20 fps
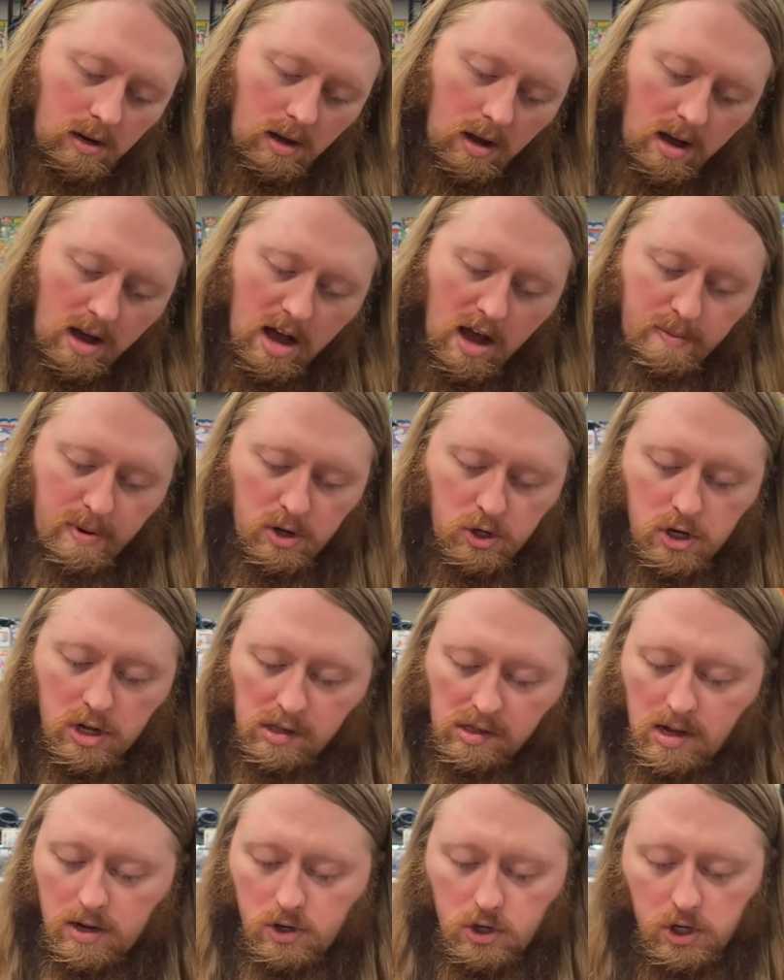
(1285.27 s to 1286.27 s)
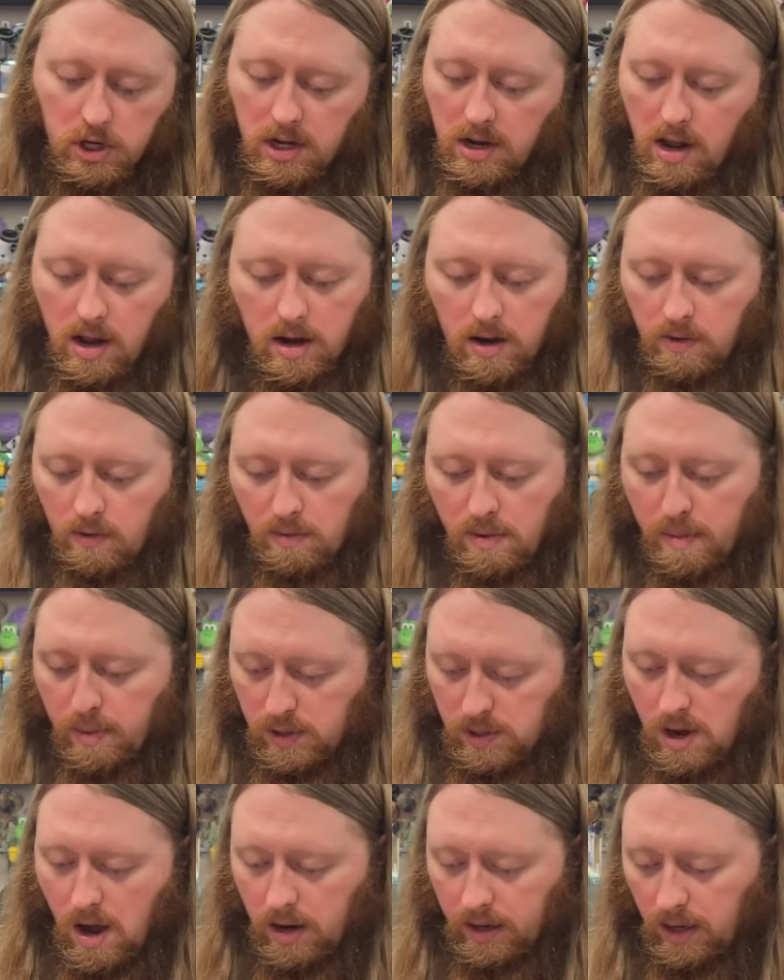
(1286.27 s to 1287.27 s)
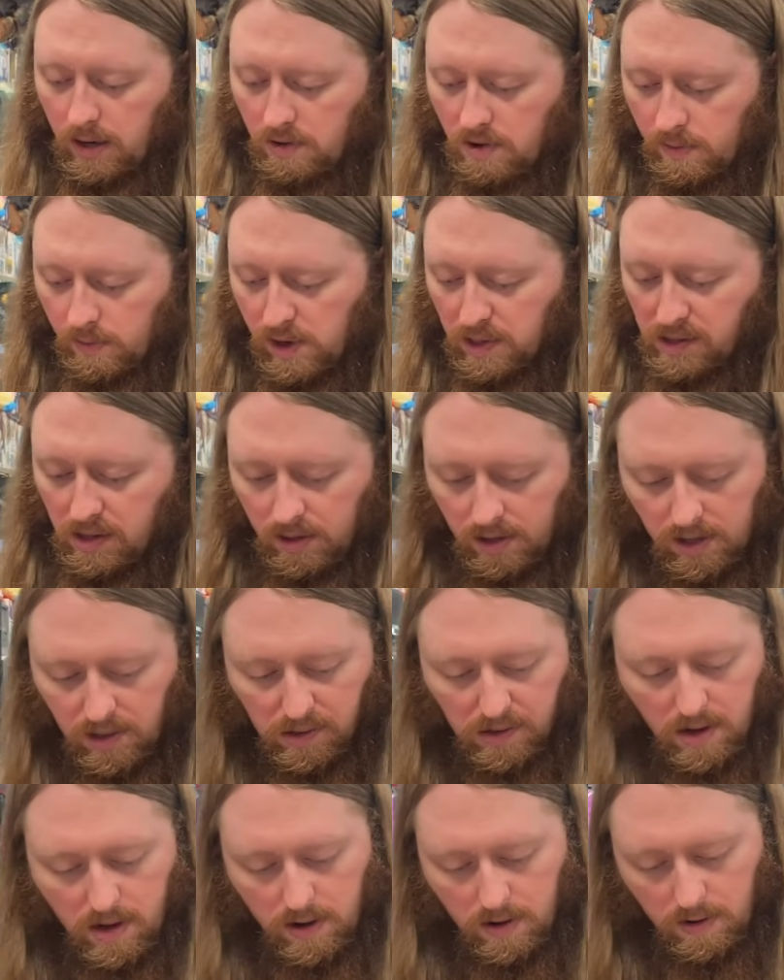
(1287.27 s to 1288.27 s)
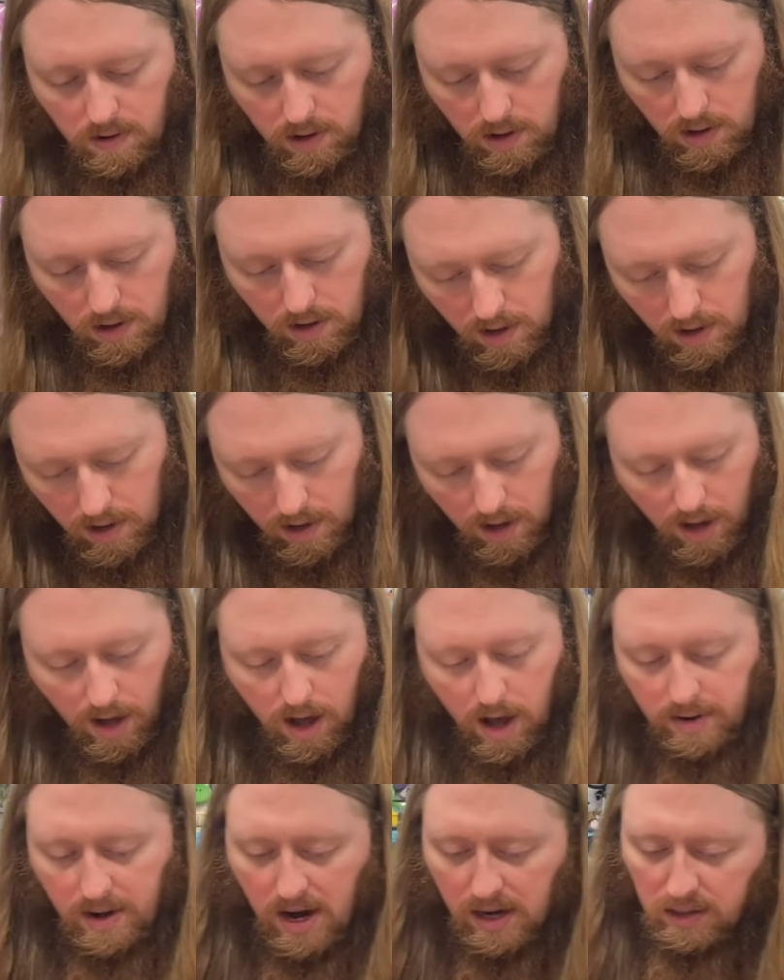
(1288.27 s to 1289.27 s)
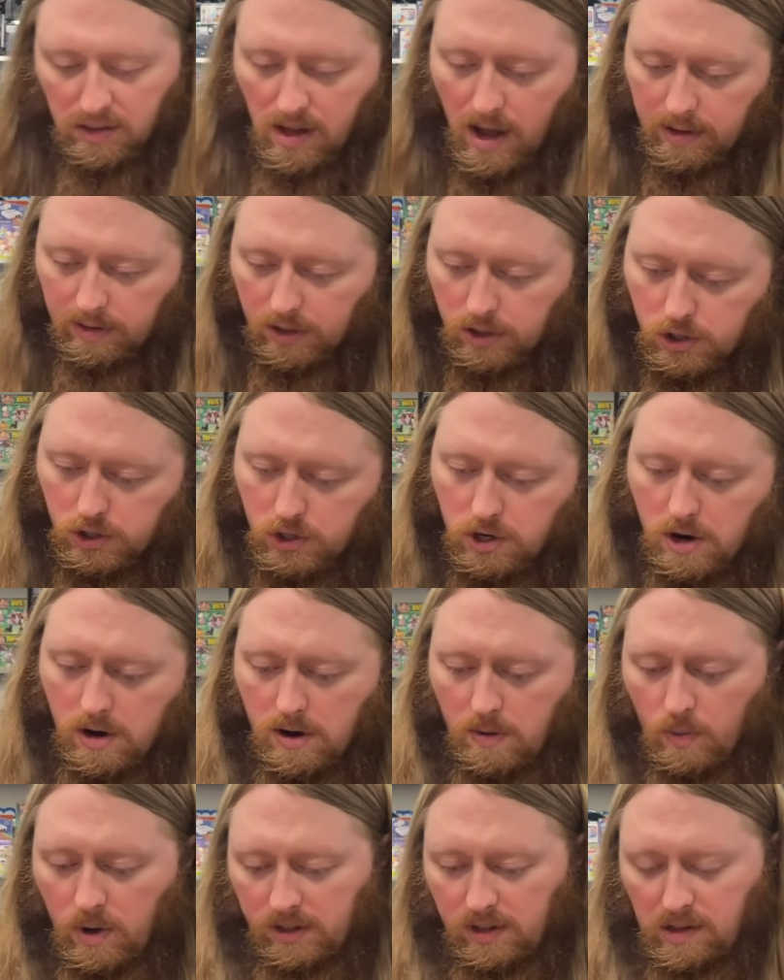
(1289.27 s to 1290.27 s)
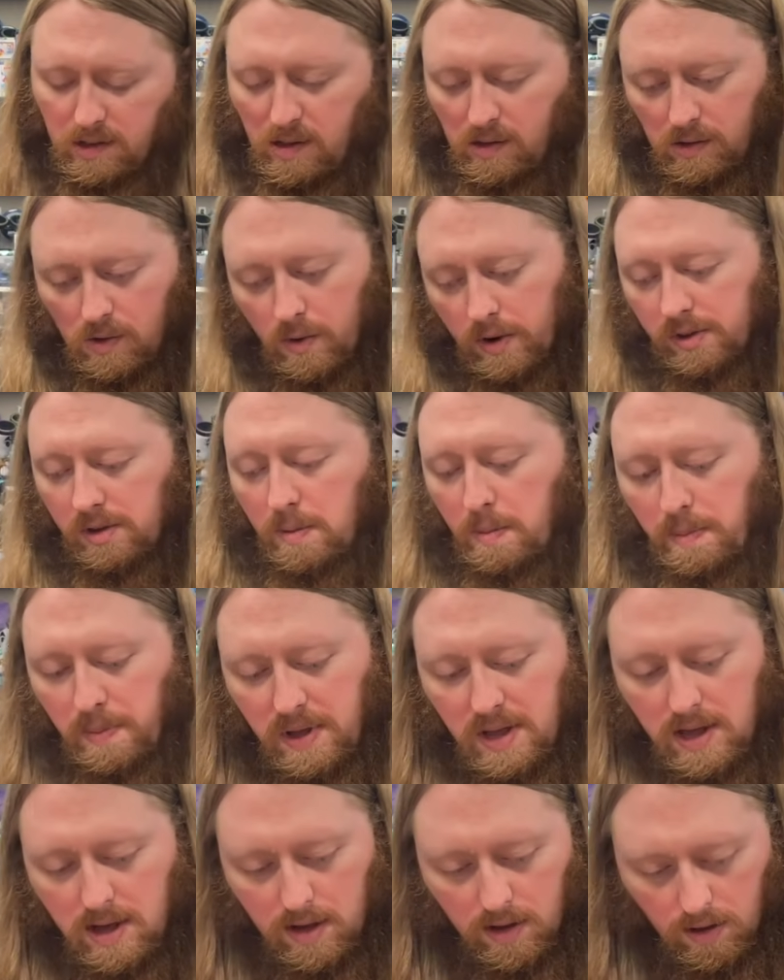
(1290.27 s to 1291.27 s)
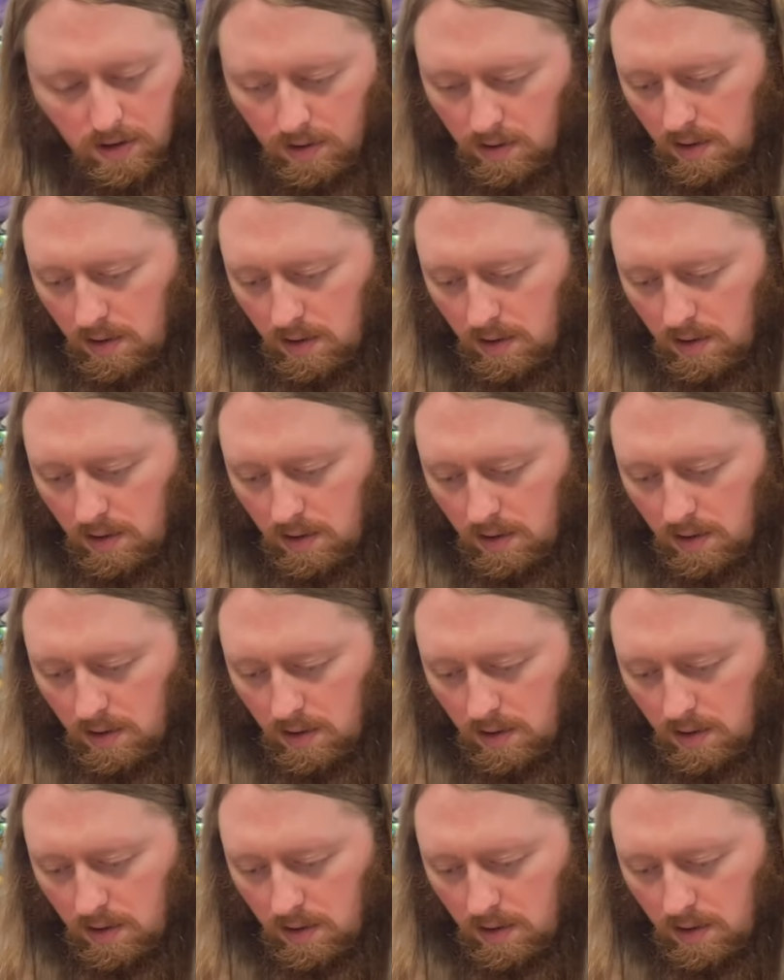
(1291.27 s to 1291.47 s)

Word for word: Uh, but she said she didn't remember talking to him recently, so I'm uh, not exactly sure what this is going to be.